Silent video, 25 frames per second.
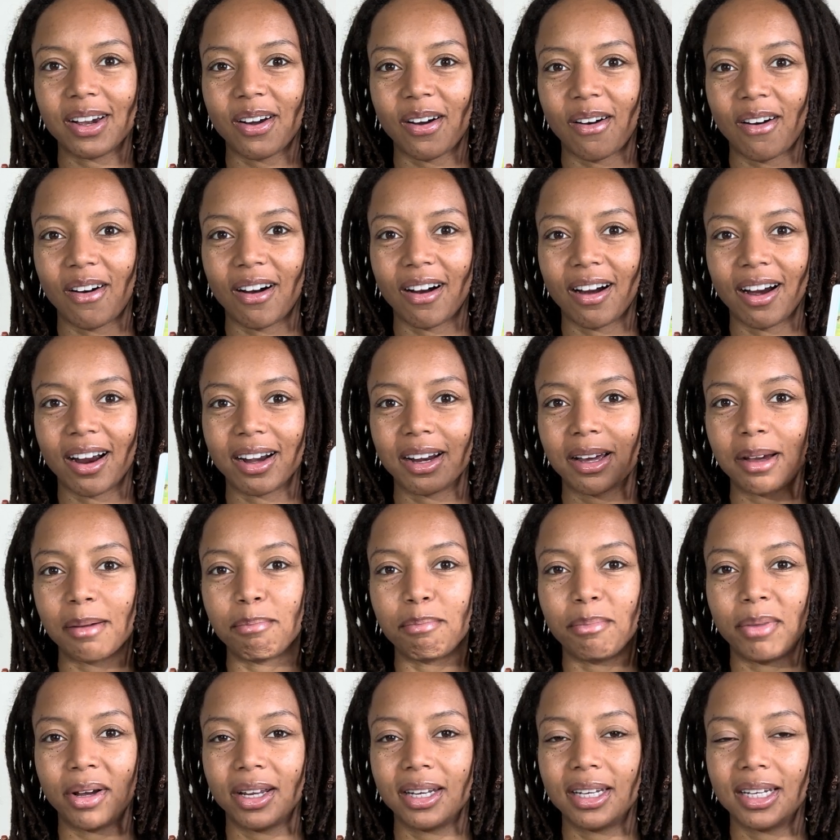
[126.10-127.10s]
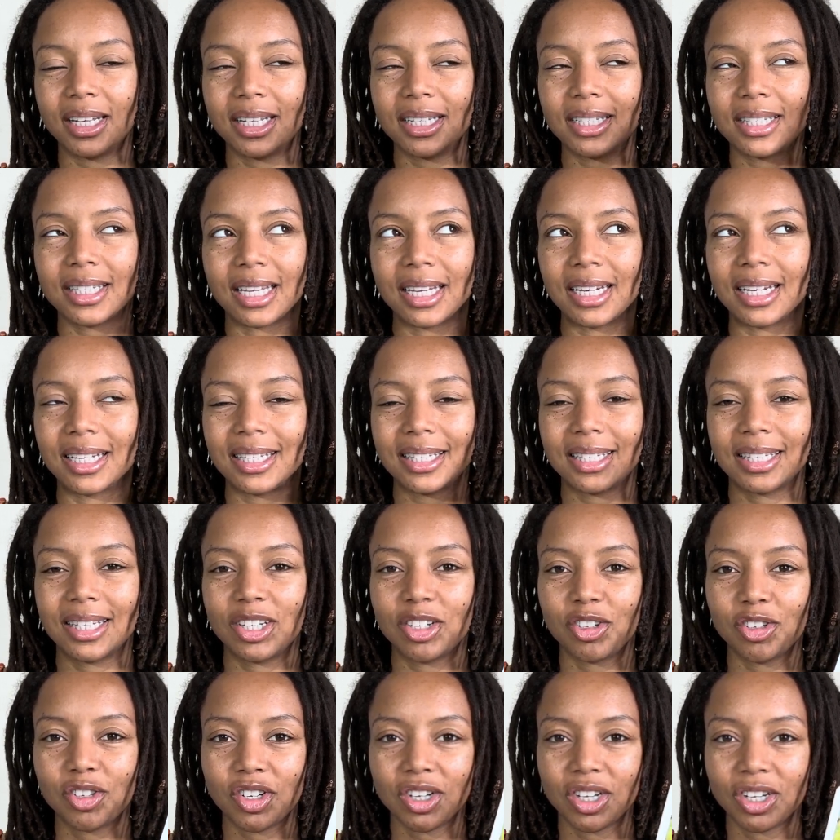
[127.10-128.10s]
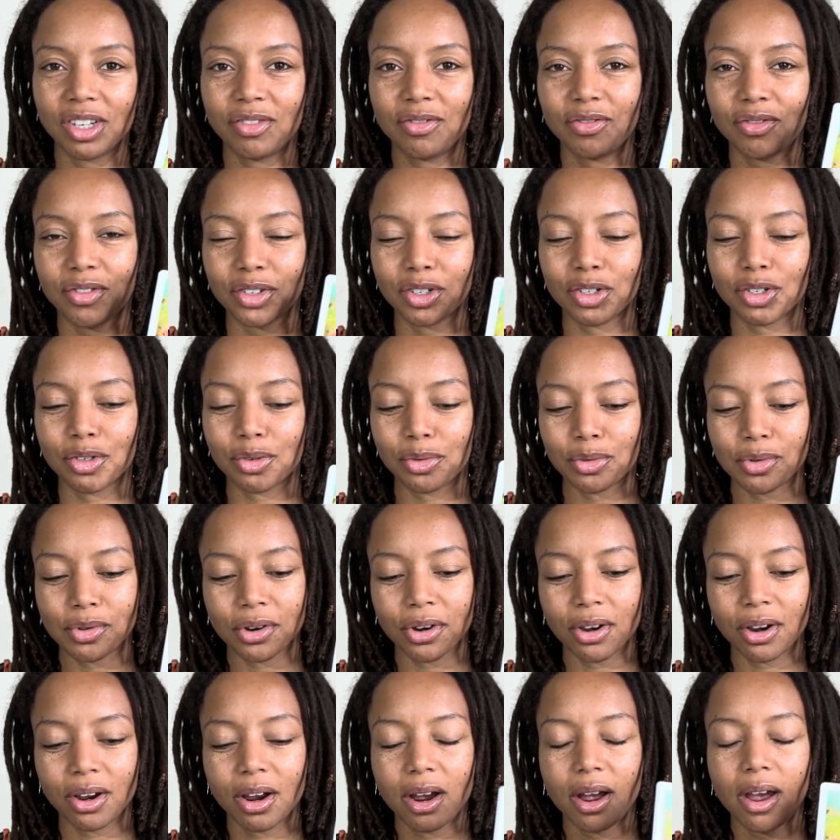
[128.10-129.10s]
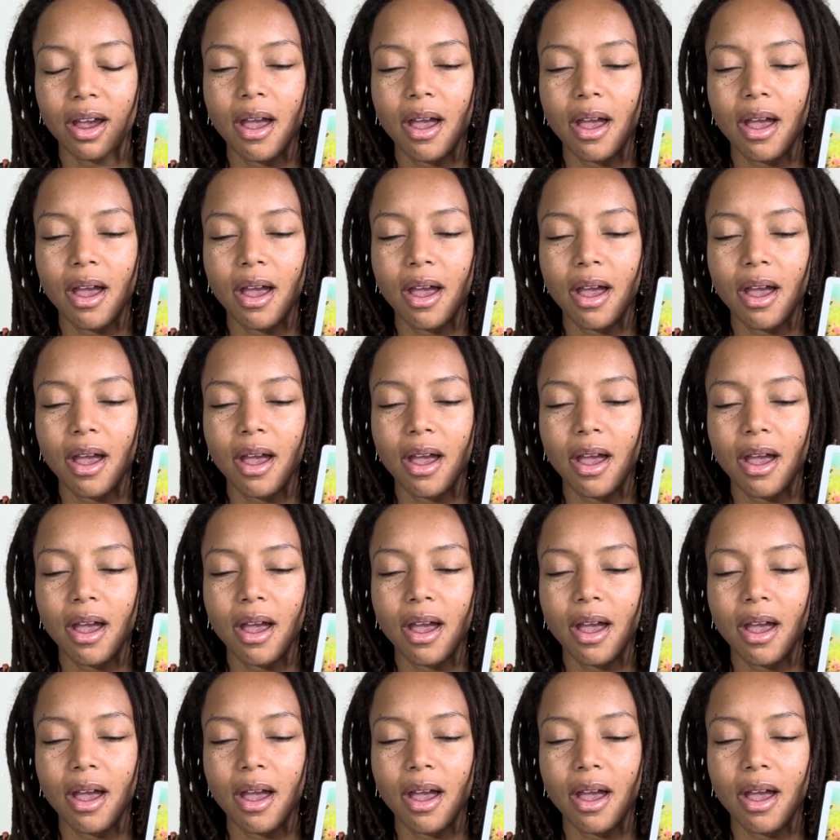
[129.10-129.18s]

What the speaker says: card. Abundance and ascension for sure.